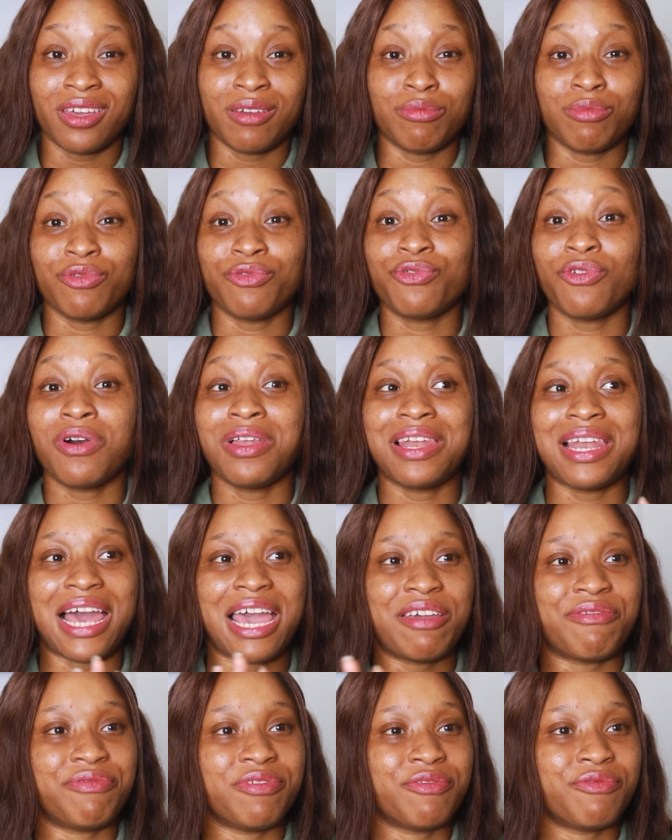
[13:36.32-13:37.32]
Before
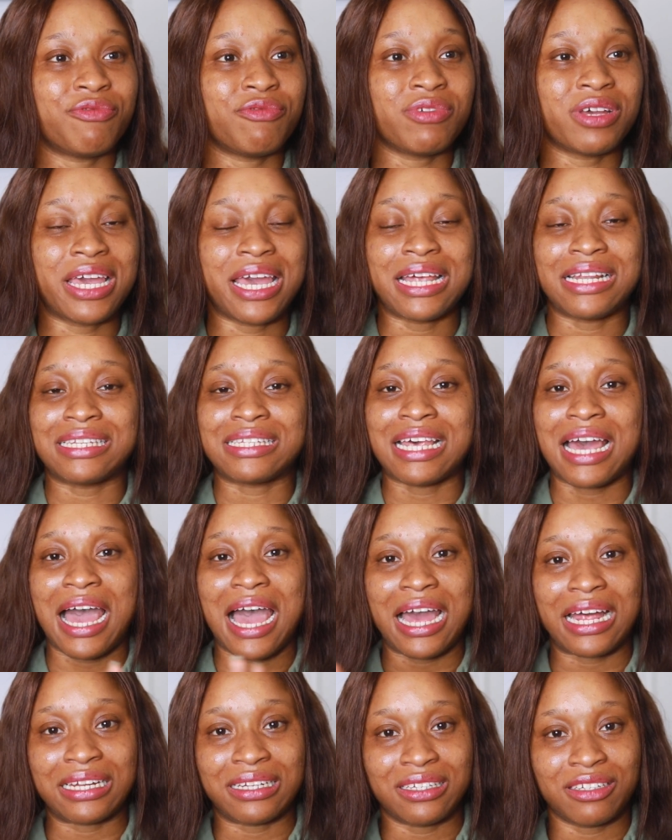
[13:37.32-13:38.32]
life even gets
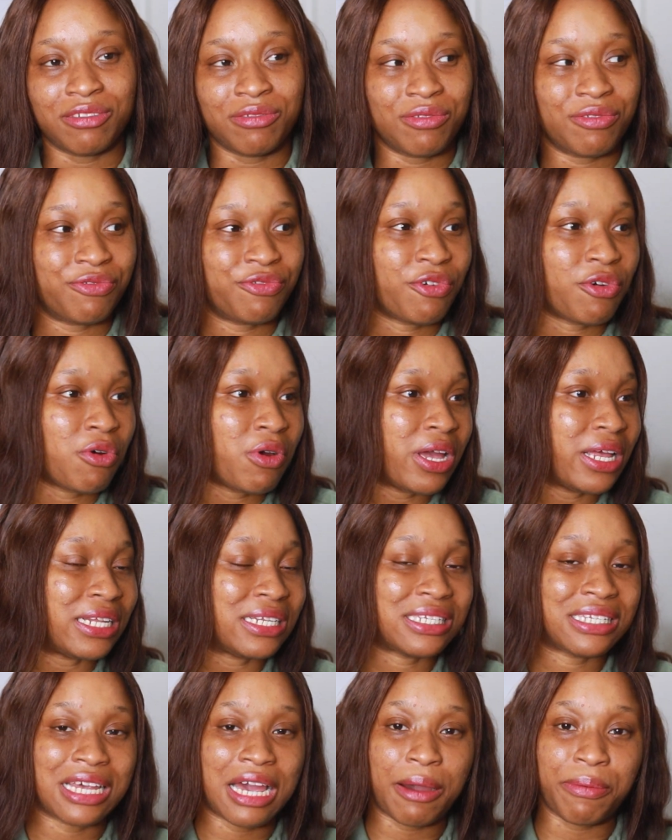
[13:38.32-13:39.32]
hard, before
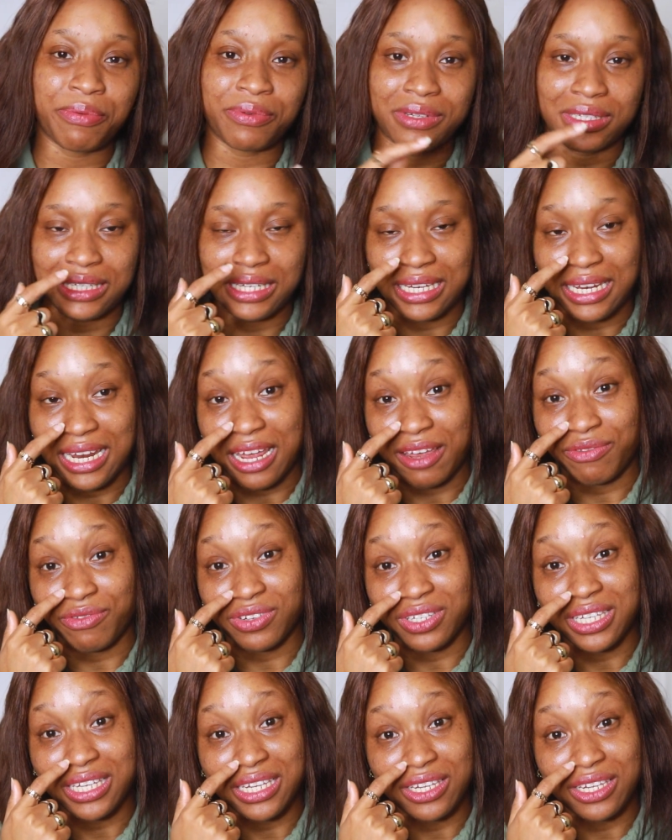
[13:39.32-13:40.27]
anything happens in life, you see